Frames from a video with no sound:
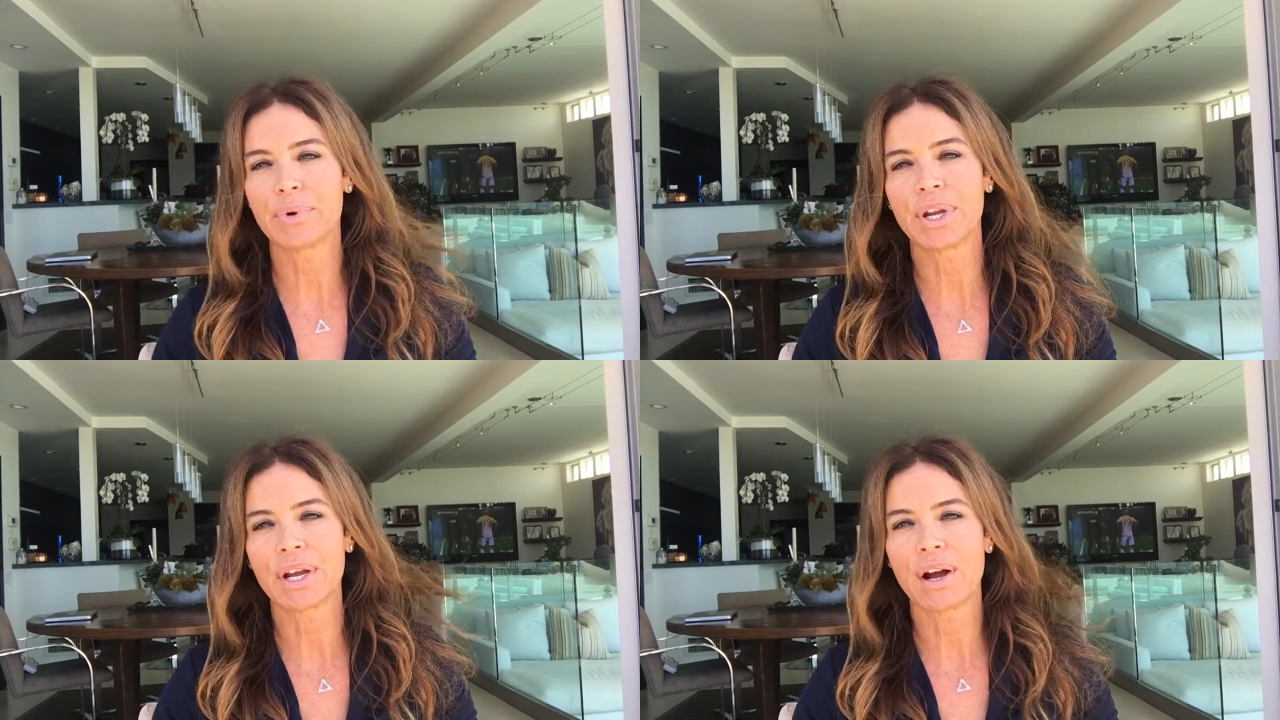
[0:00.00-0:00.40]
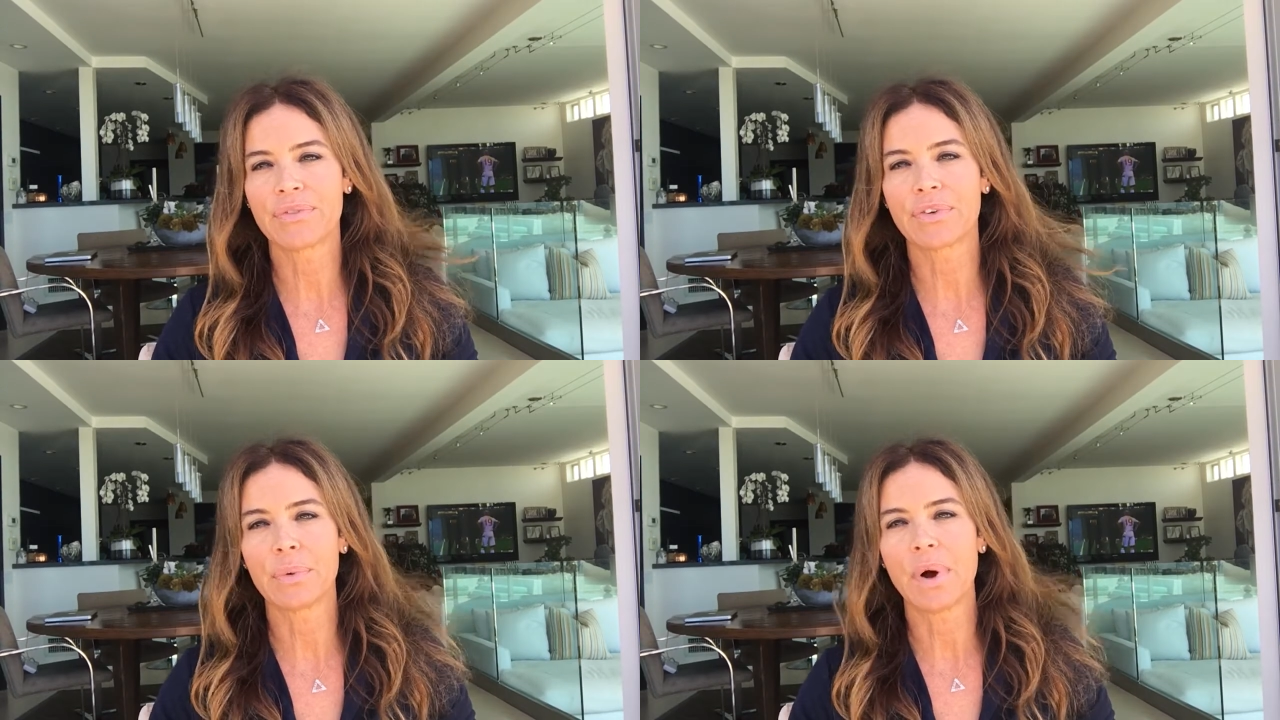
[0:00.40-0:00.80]
putting
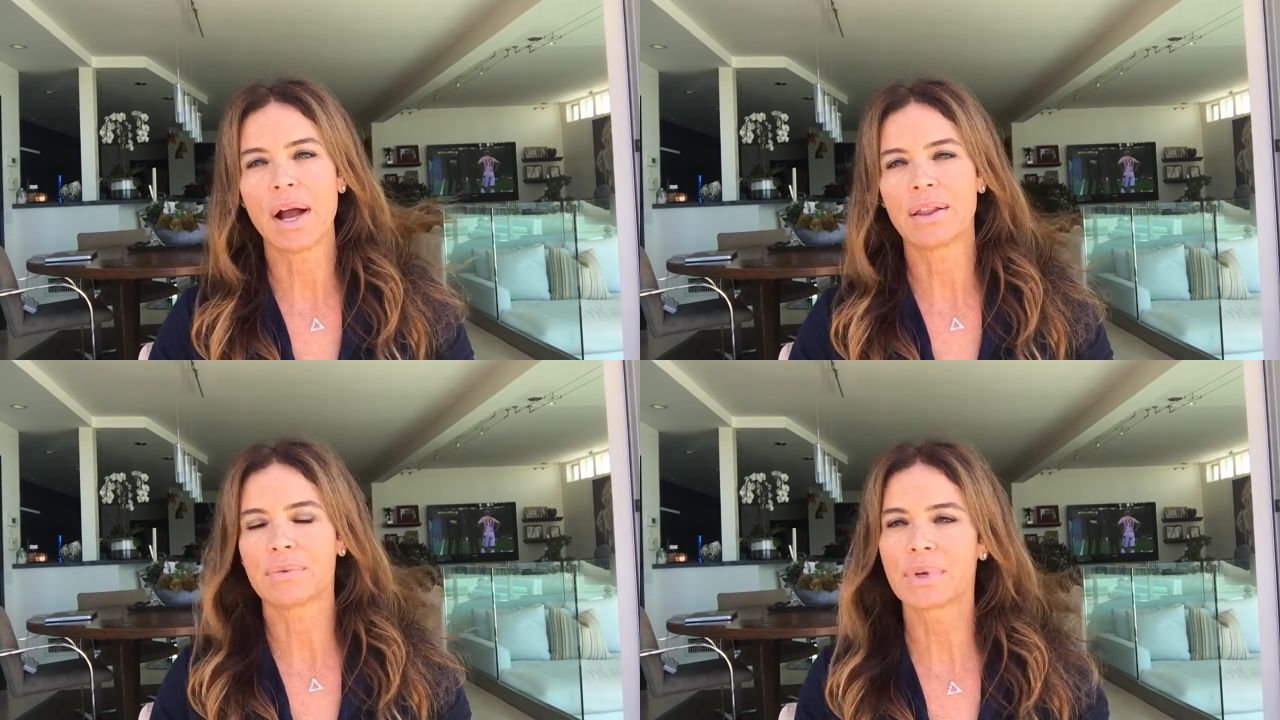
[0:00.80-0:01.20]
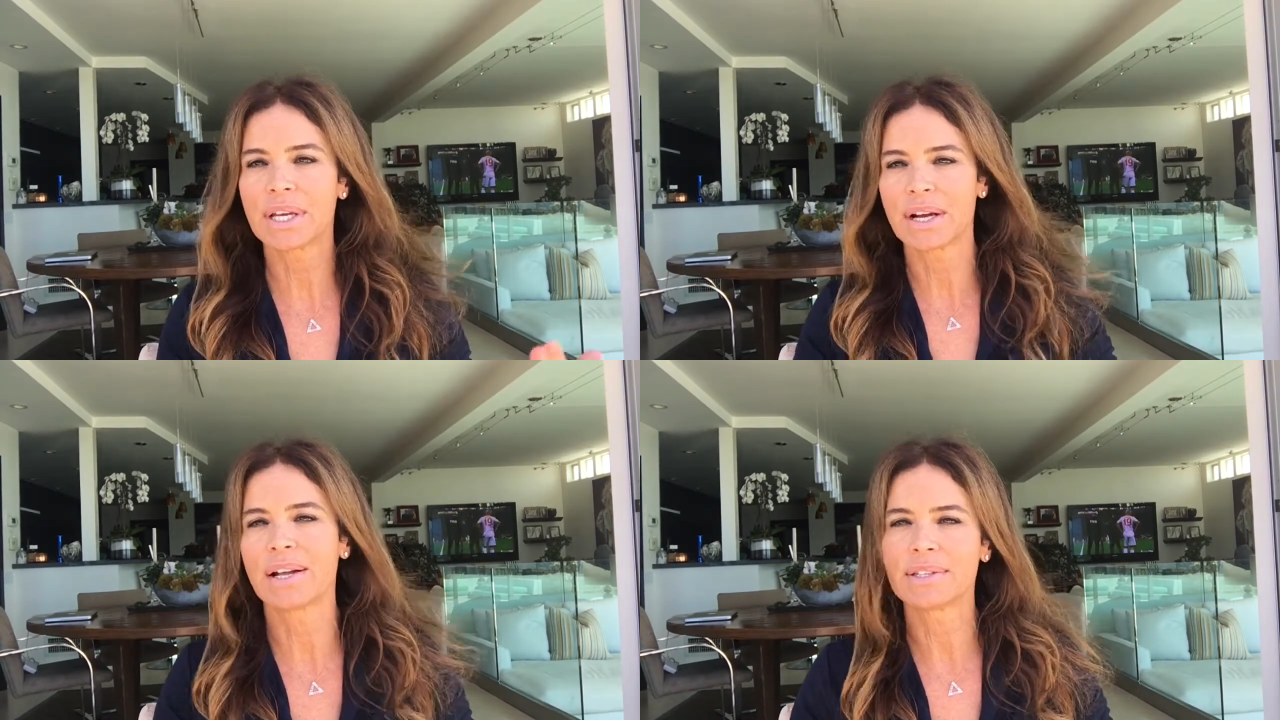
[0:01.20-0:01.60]
off for a while and
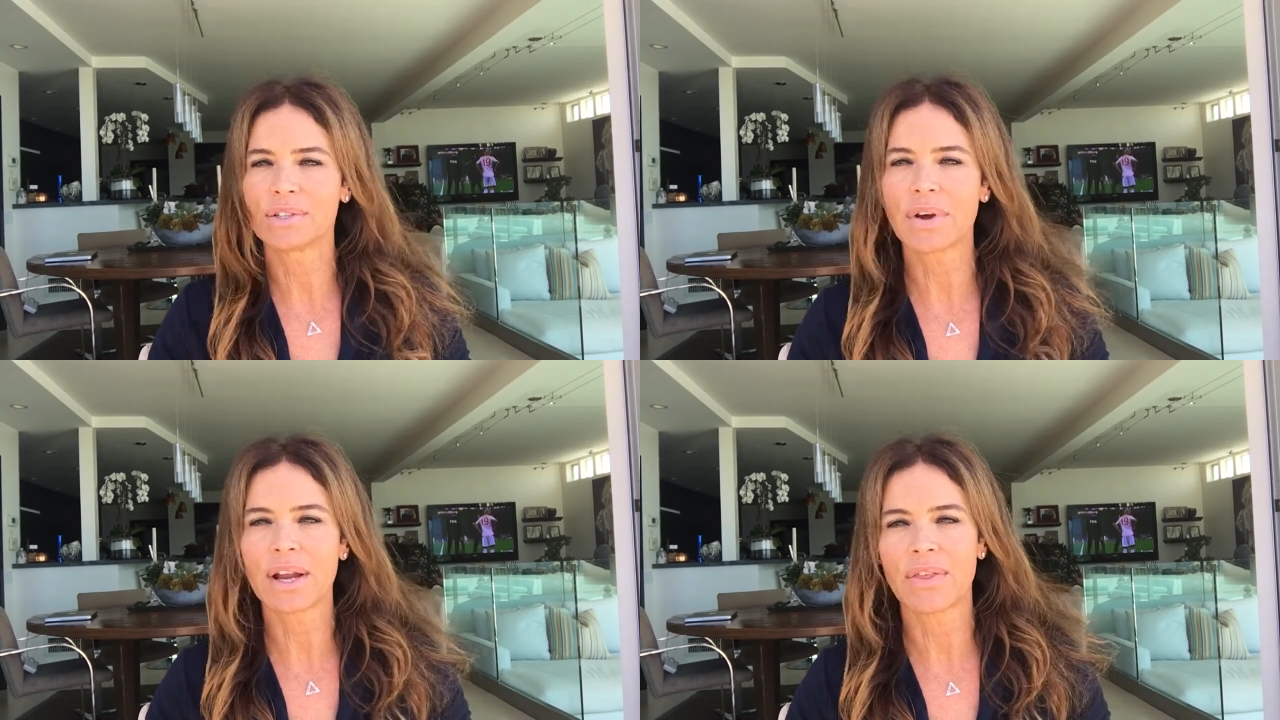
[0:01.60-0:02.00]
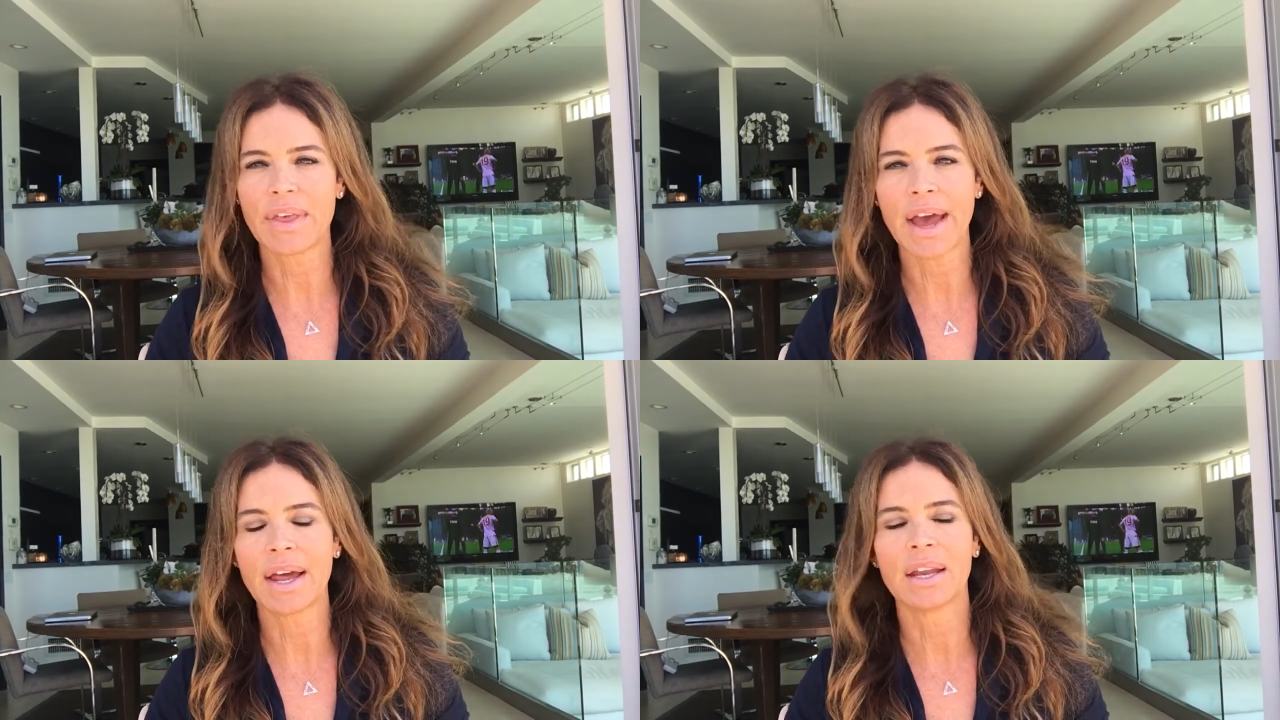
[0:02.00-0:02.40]
really concentrate on
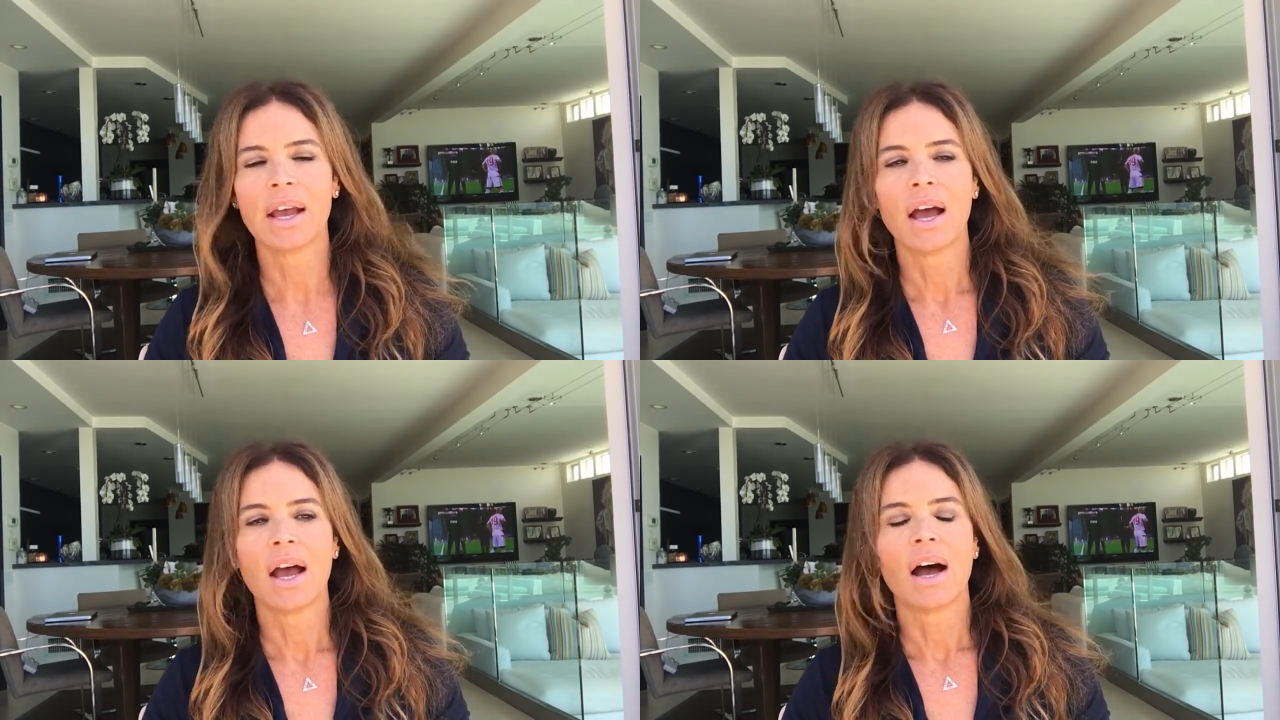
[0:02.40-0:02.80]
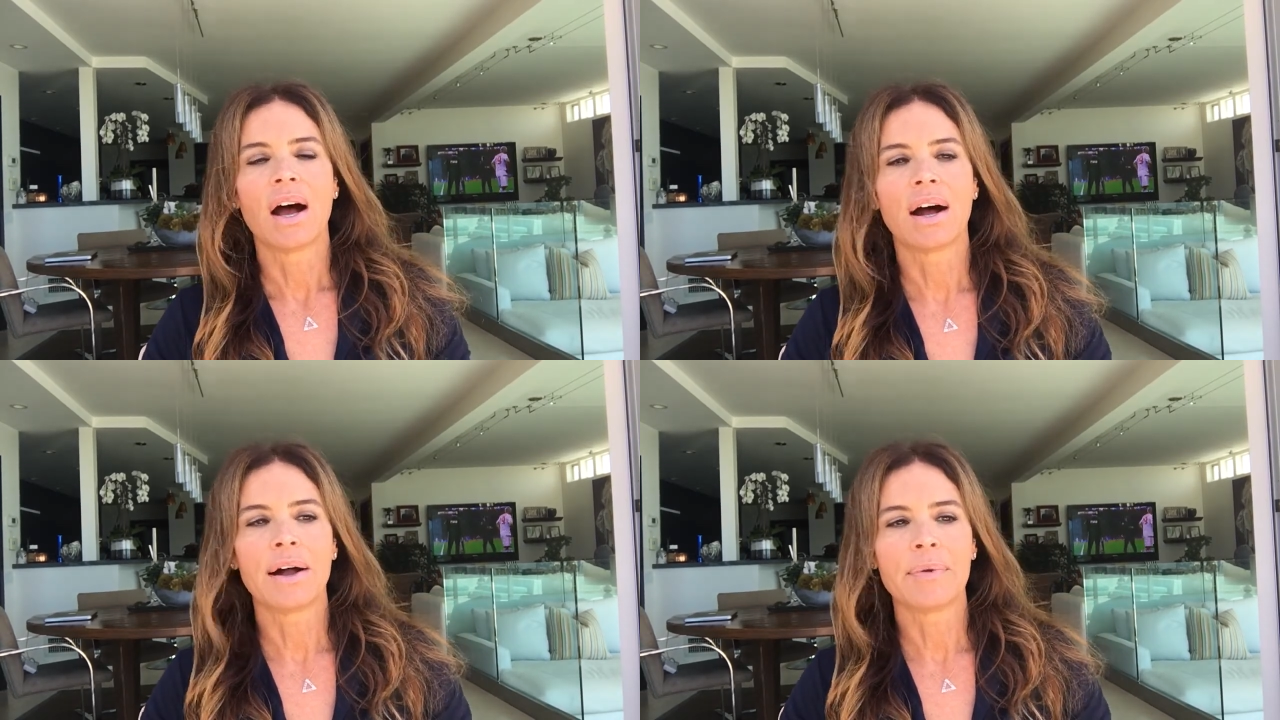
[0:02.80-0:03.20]

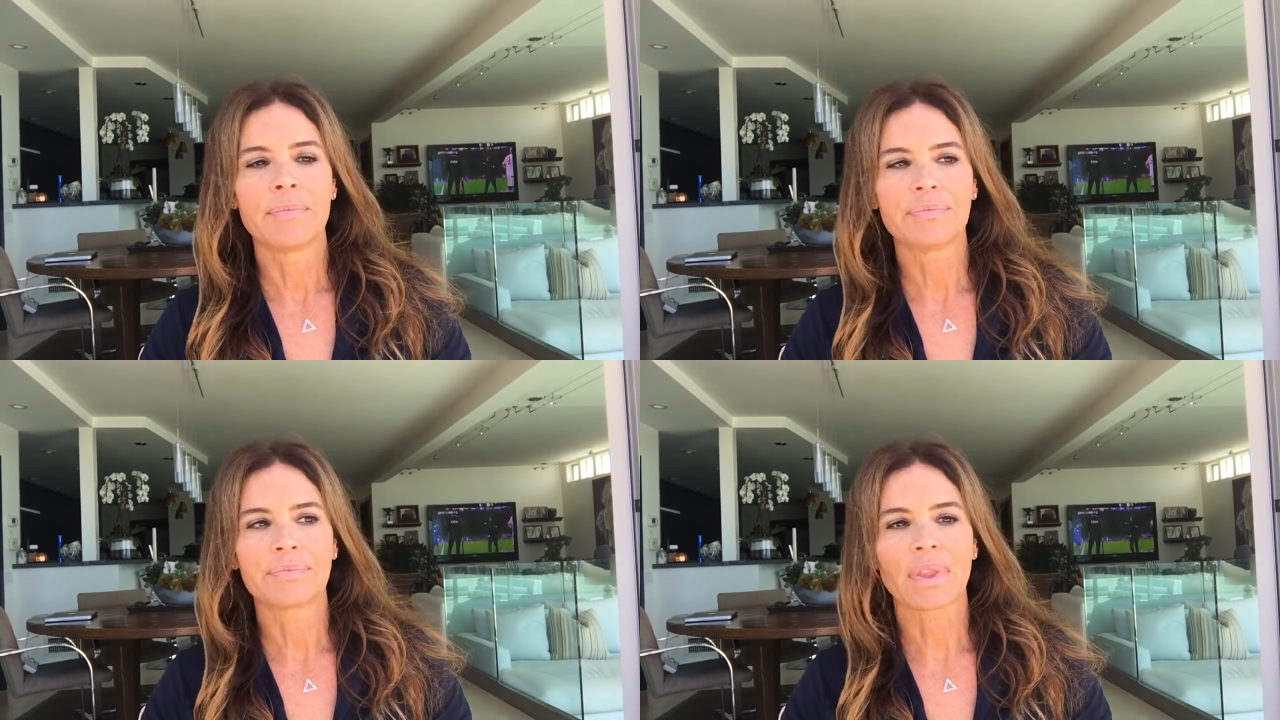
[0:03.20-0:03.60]
that.